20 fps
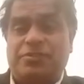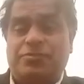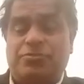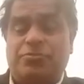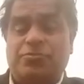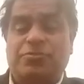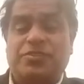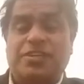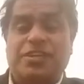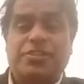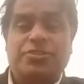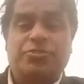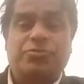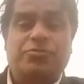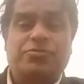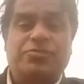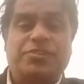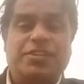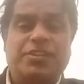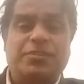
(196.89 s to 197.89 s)
to get your
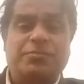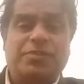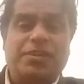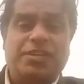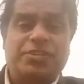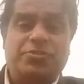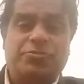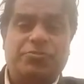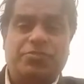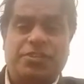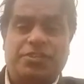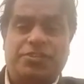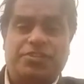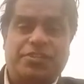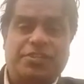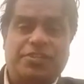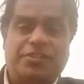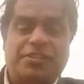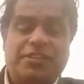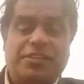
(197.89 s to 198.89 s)
dream
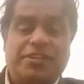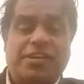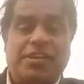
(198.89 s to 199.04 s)
education,